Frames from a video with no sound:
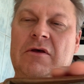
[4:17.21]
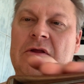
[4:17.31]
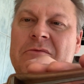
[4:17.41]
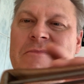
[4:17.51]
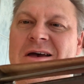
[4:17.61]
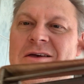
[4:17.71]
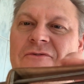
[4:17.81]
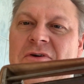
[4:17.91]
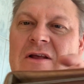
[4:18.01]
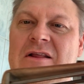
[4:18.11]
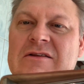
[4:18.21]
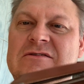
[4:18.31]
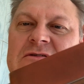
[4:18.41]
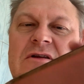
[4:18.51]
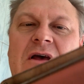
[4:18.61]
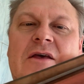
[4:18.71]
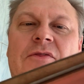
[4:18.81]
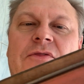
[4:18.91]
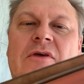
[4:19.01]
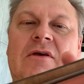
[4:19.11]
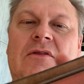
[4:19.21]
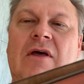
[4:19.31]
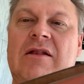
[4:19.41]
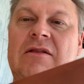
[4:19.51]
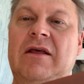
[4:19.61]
In my feelings, I think that